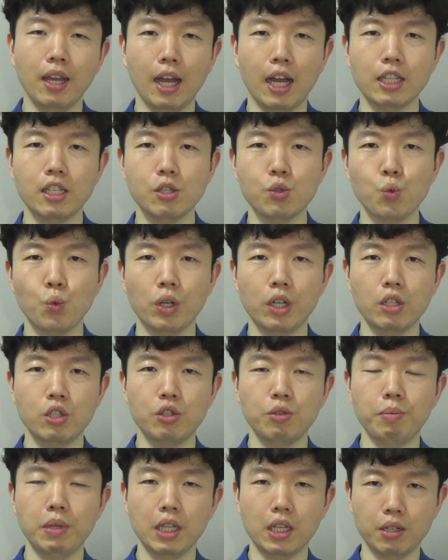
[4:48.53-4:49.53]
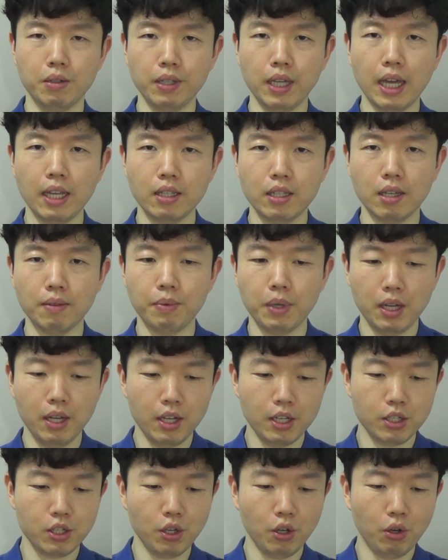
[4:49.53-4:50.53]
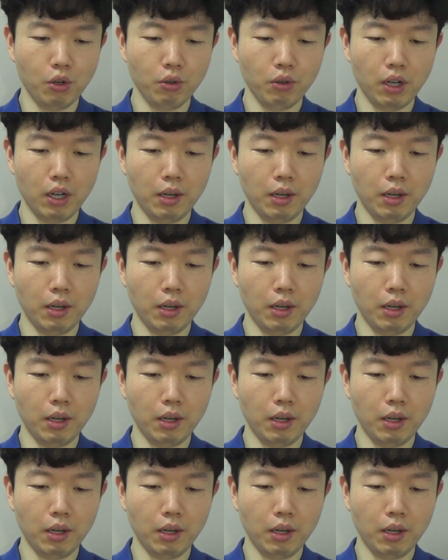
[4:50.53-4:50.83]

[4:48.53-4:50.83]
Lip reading: I just wanted to be creative. So